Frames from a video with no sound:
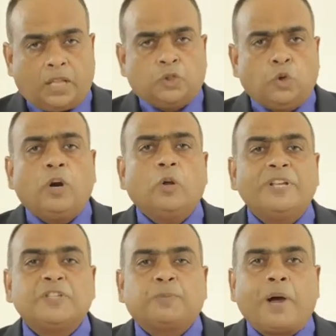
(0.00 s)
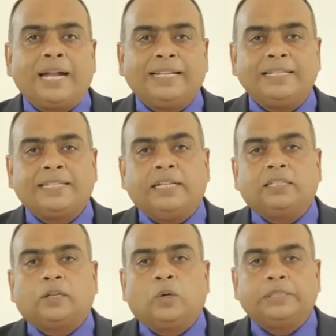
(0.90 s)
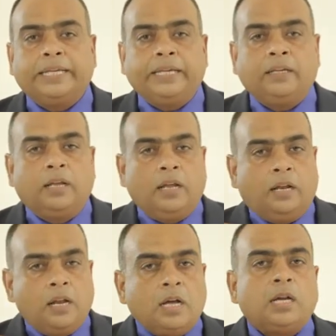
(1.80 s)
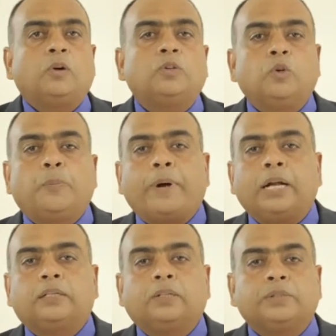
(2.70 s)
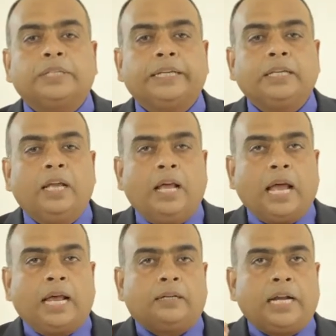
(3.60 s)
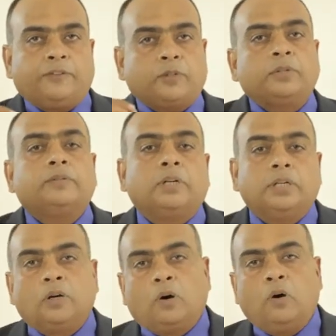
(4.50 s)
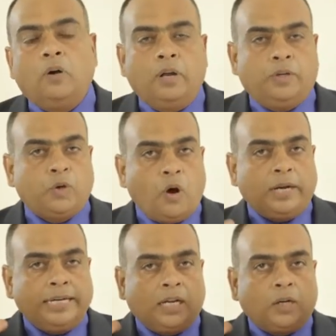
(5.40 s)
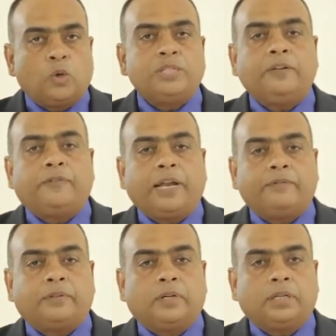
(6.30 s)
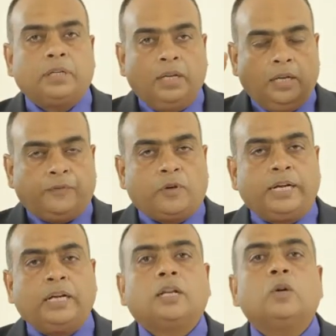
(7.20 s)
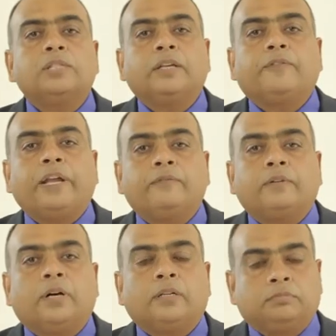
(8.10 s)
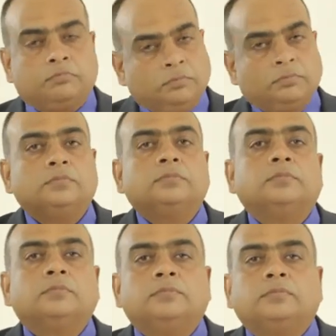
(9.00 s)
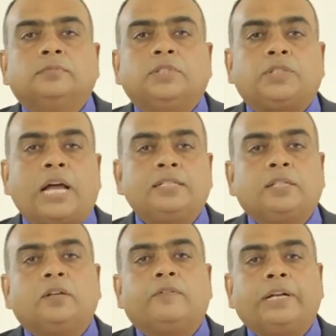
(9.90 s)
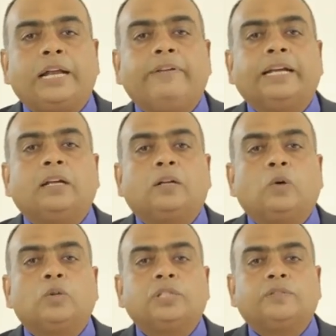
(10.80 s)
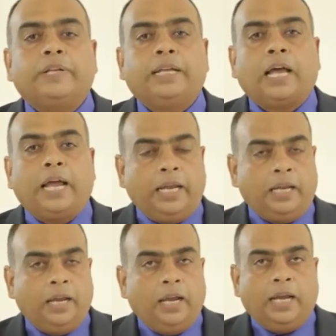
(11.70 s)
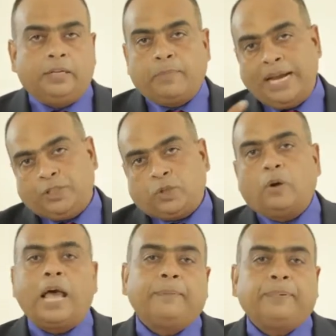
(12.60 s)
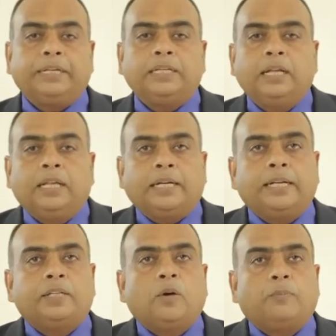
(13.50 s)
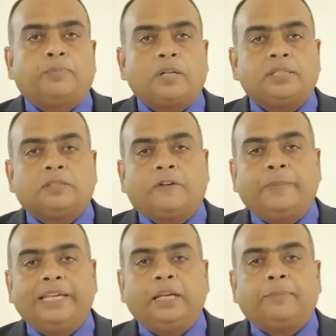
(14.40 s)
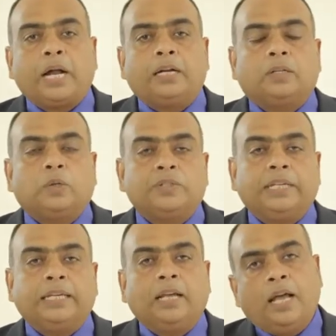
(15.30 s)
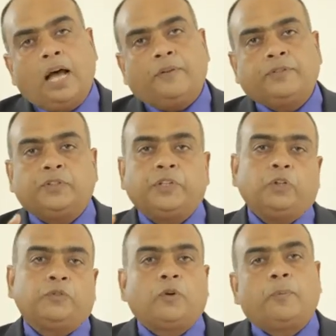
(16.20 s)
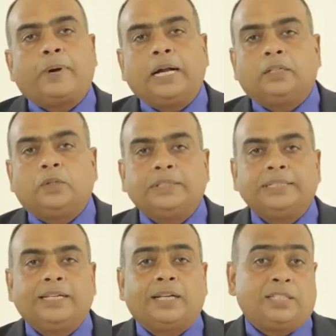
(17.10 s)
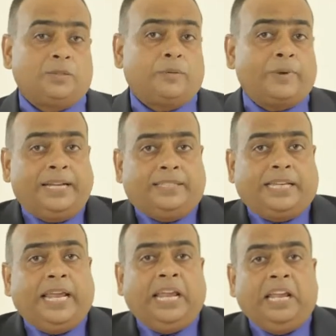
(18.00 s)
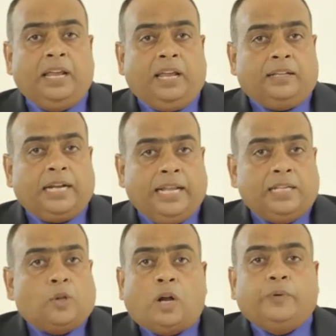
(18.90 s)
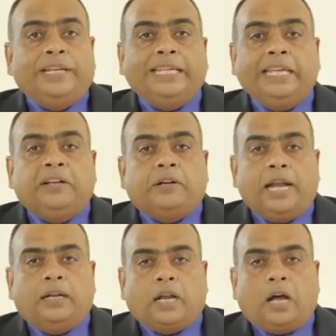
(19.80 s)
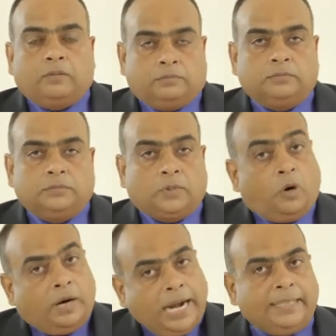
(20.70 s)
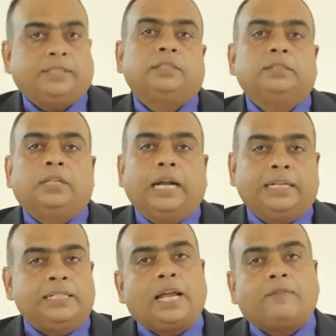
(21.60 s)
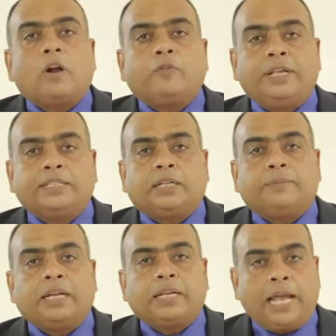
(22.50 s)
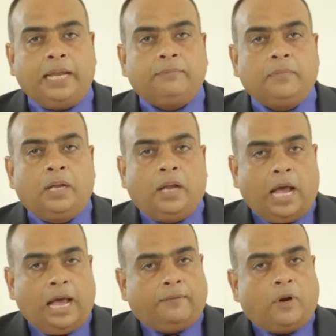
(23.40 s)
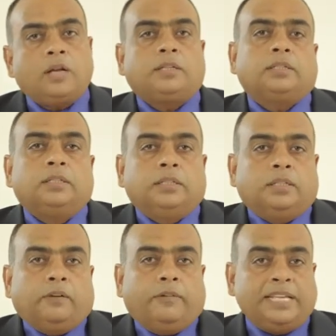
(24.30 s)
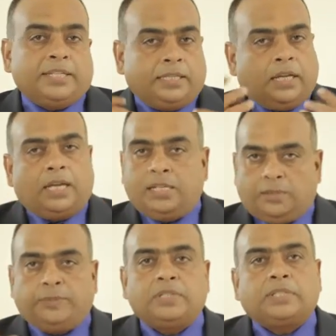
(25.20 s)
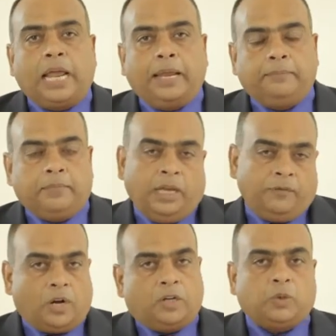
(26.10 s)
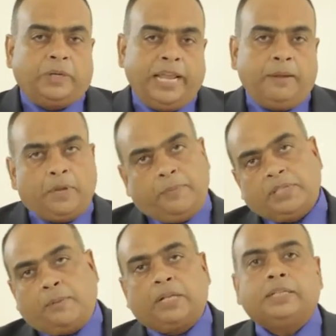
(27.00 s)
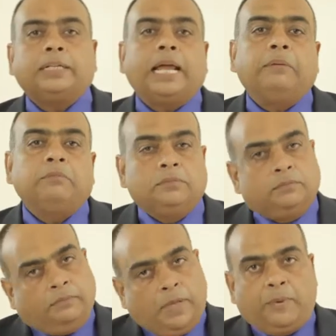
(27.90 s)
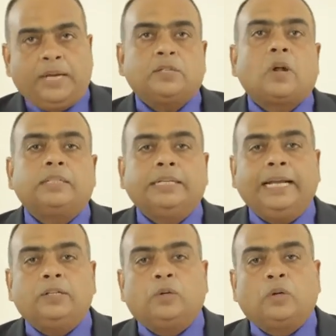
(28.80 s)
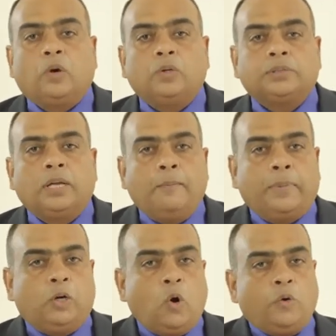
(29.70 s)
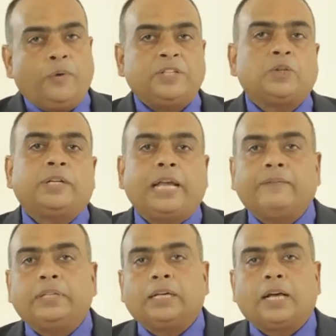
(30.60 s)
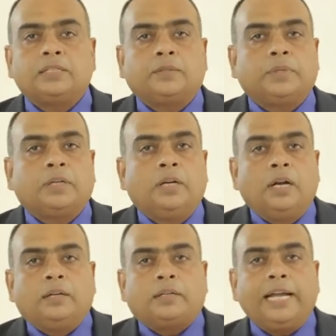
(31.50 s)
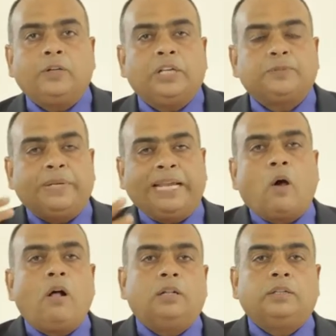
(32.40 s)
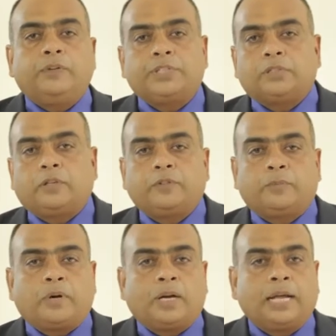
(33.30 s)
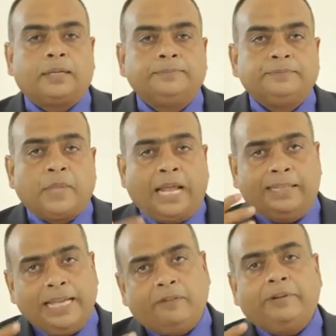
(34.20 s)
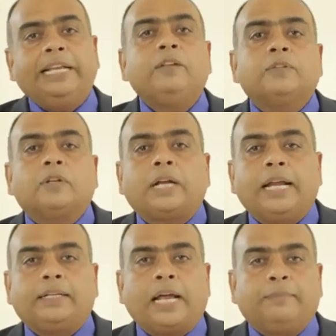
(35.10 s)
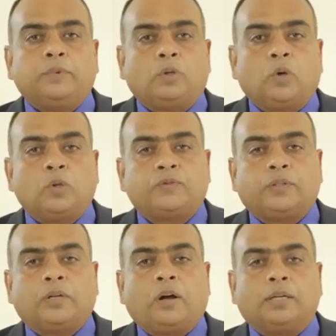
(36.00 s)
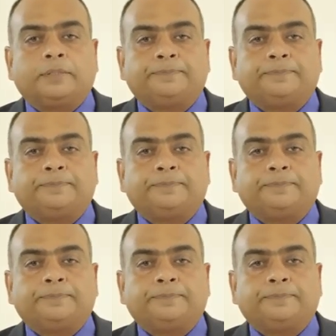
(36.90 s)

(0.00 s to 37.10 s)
So you want to be smart in sales closing, learn how to do part closing, and right from the word go, you are in a closing framework. If you are in a closing framework, the chances of arriving at a close is very high. It might so happen that in your process of making part closing, after 3 to 4 part closing, the customer might say that he is not very keen right now. Alright, at least I have not wasted my time. I have not wasted the customer's time. If not today, maybe some other time. Maybe it's not the day to close, but don't waste your time with the customer trying to explain all the features of your product and then waiting for the right time to close for the order.